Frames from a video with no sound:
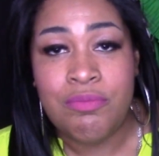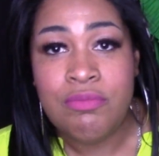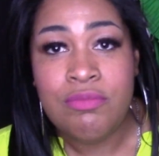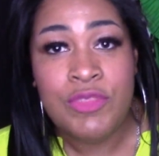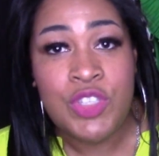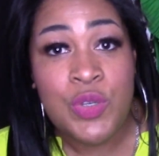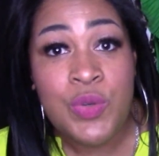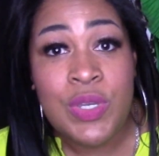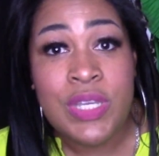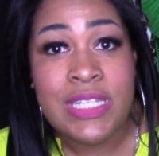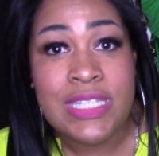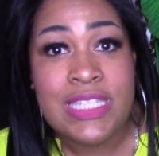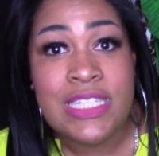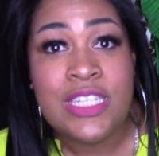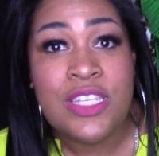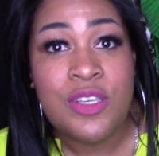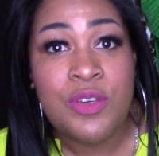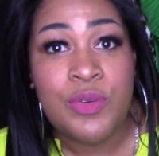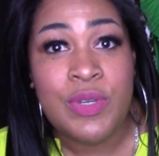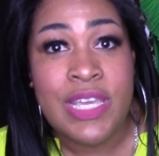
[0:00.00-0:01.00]
you can
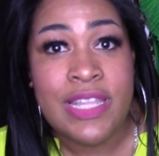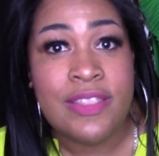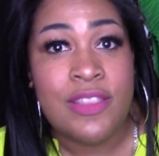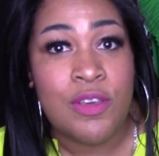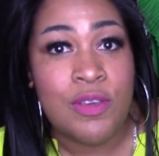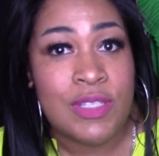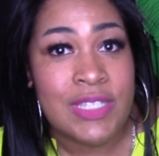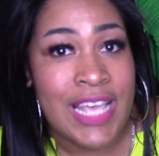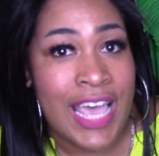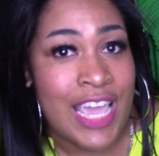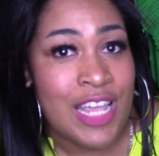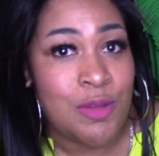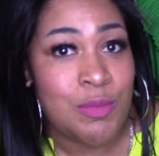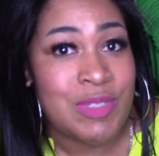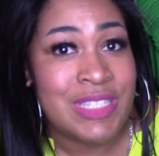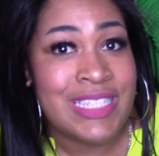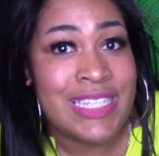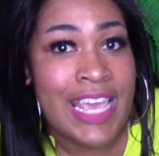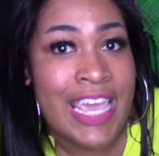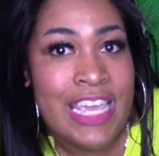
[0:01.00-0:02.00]
still get those
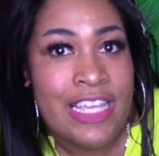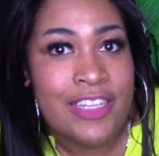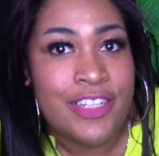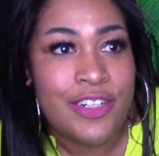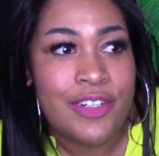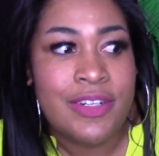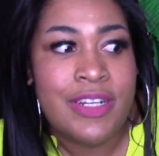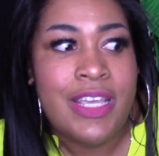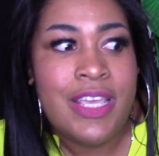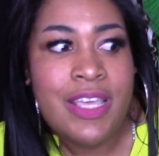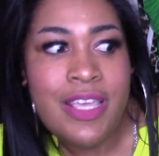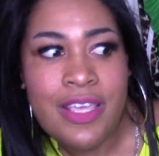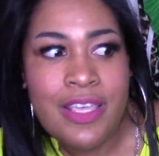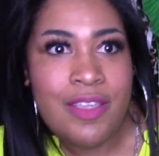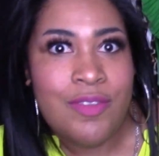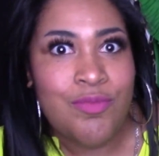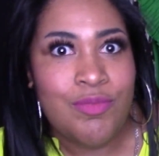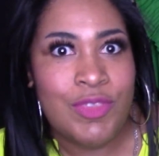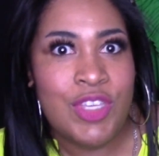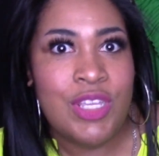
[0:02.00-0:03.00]
items tailored,
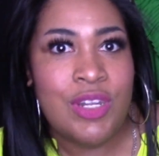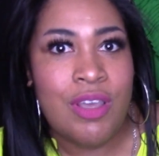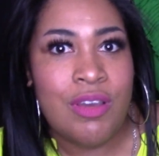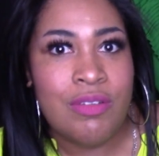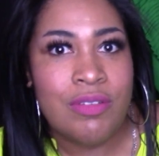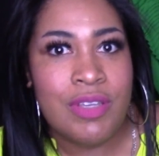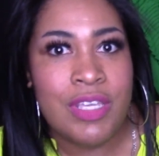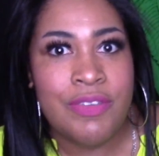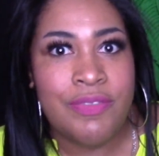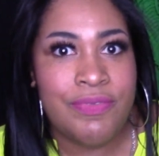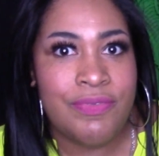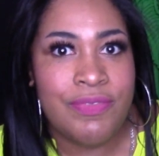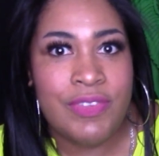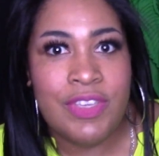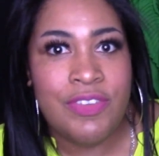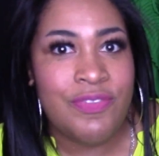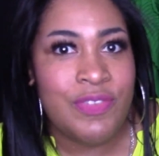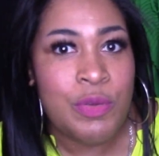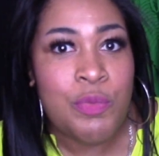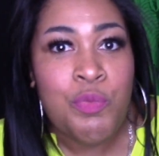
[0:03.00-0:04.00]
you know, if
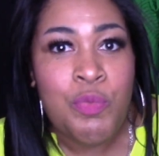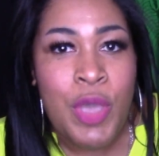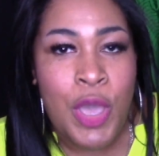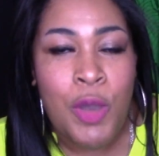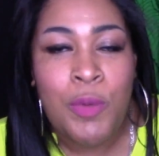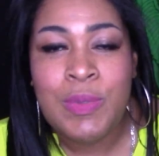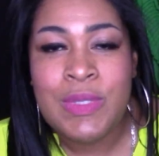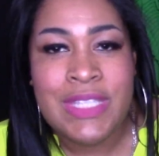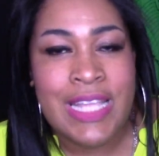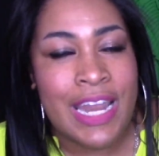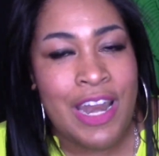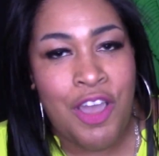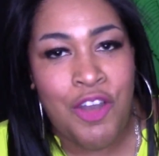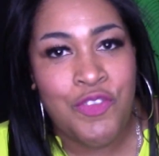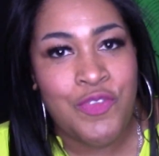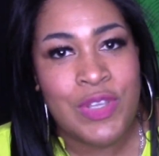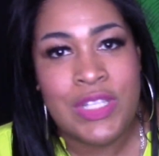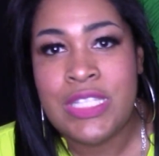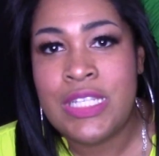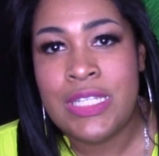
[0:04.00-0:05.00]
it helps that
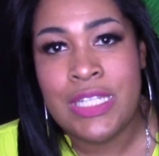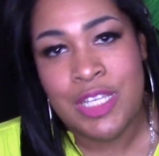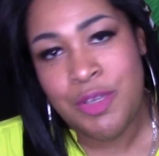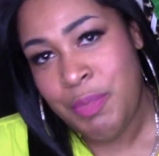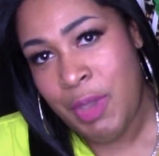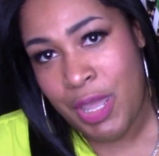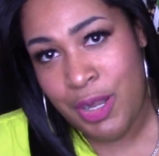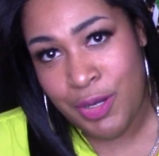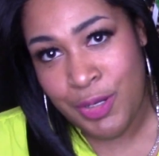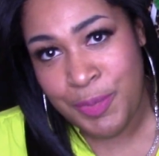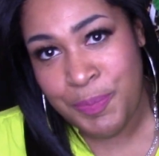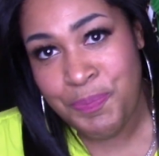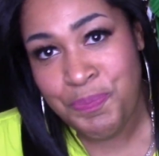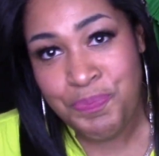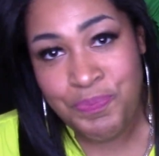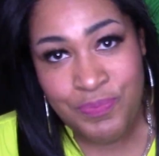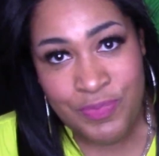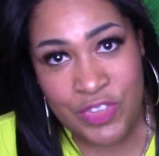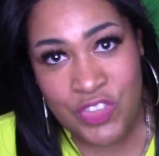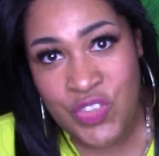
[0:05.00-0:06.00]
outfit to look better.
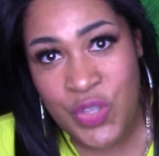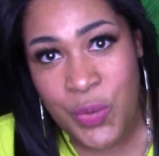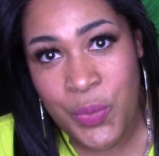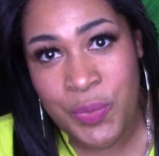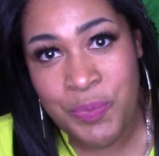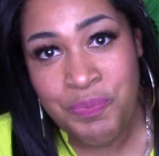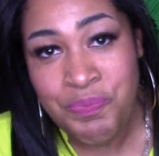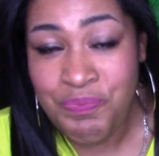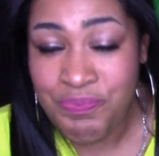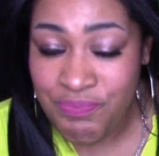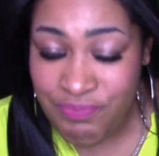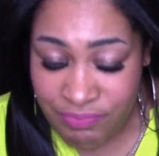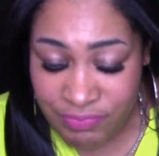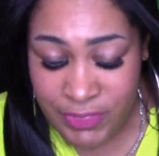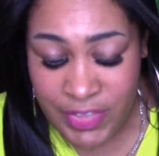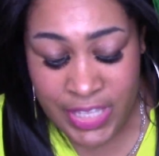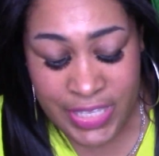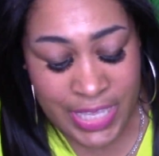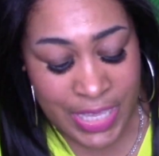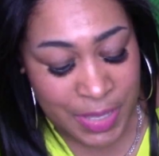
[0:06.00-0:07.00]
So
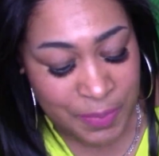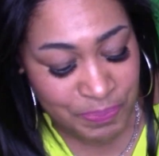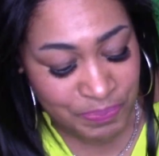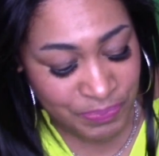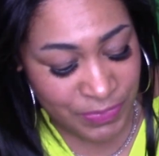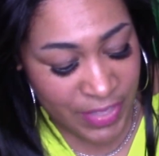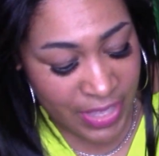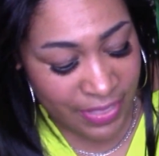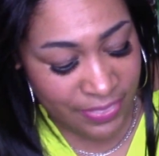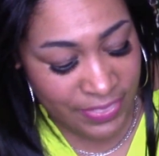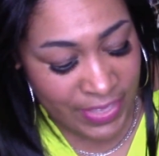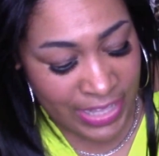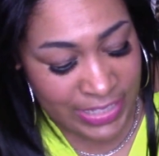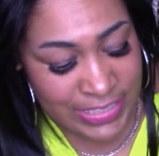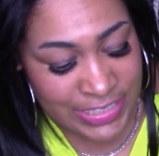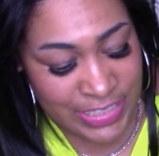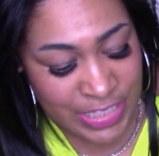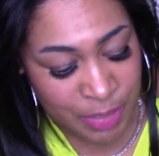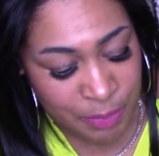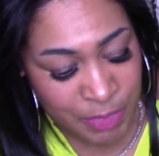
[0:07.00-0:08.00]
again,
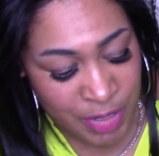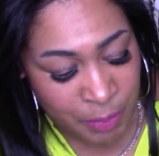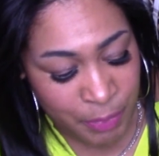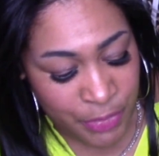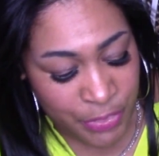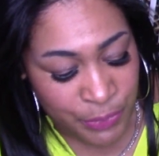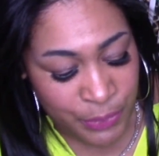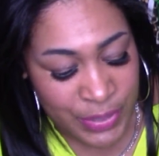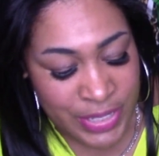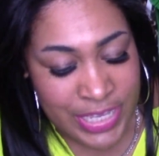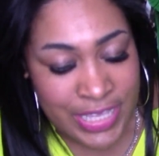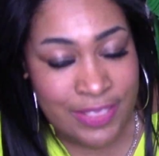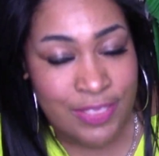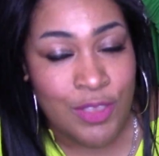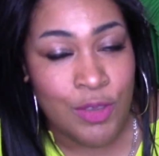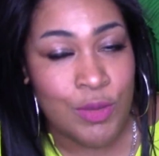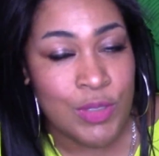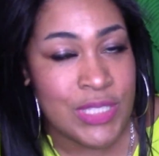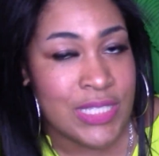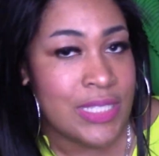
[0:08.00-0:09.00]
that's tip number 3. Get
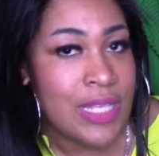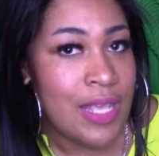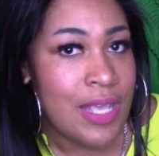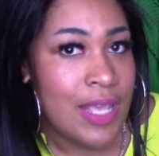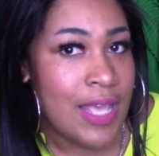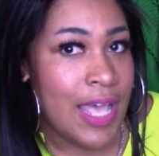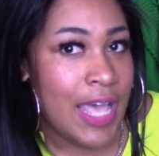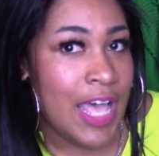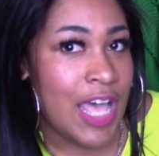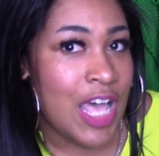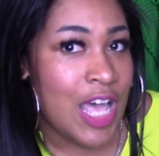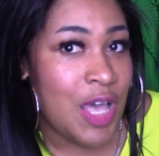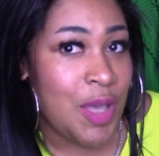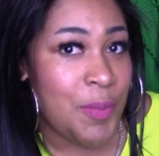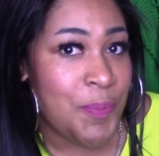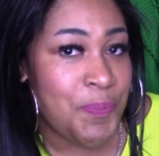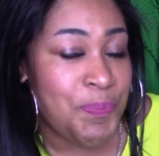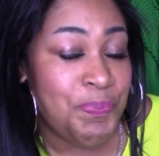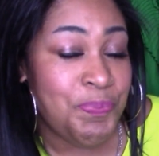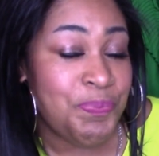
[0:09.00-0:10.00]
those
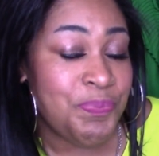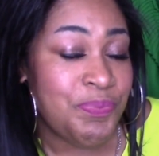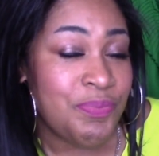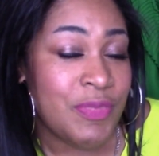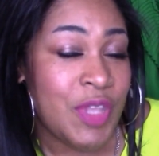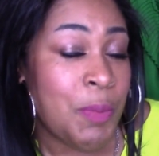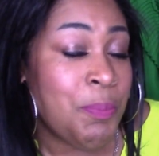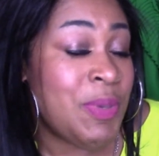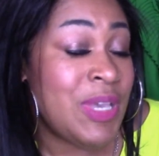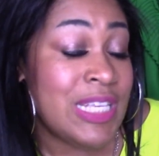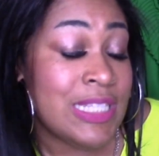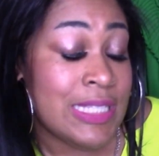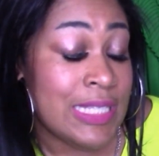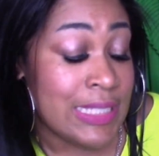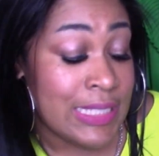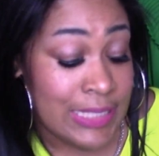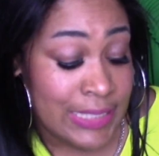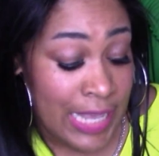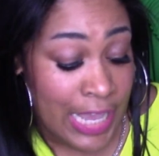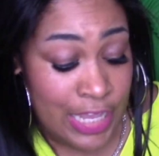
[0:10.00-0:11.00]

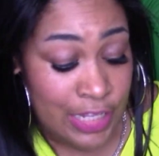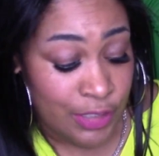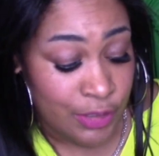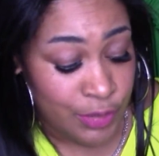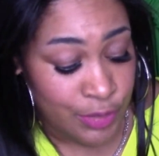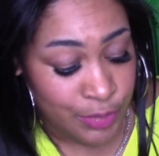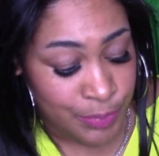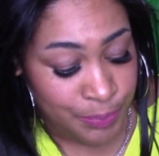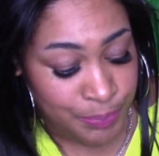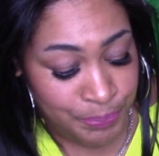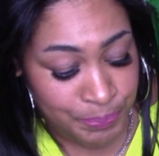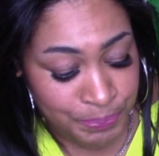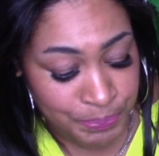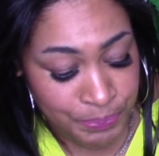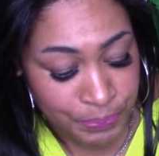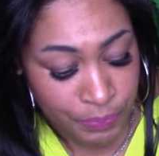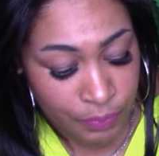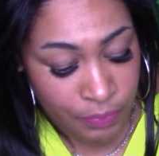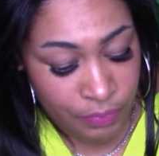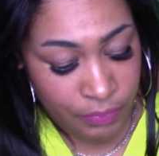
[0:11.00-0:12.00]
pieces tailored
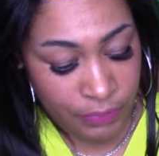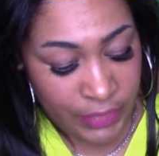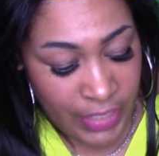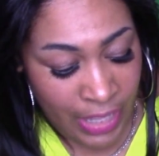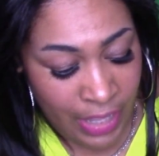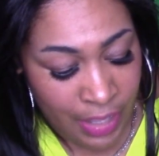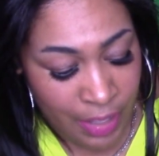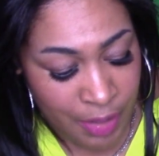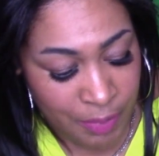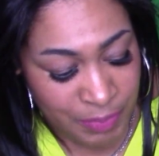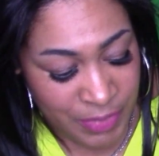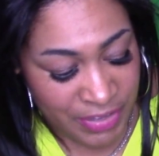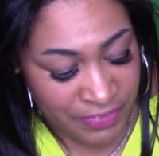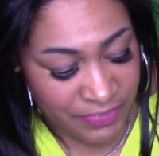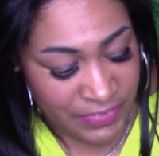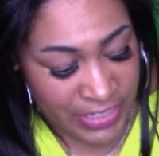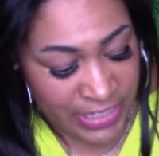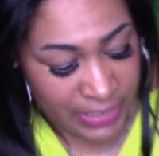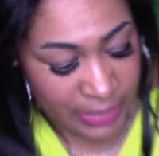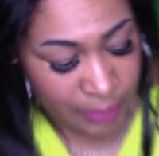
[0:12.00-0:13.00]
if
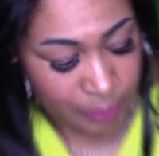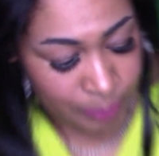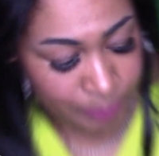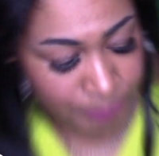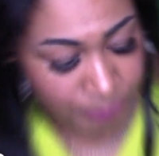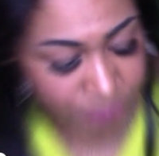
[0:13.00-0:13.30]
needed.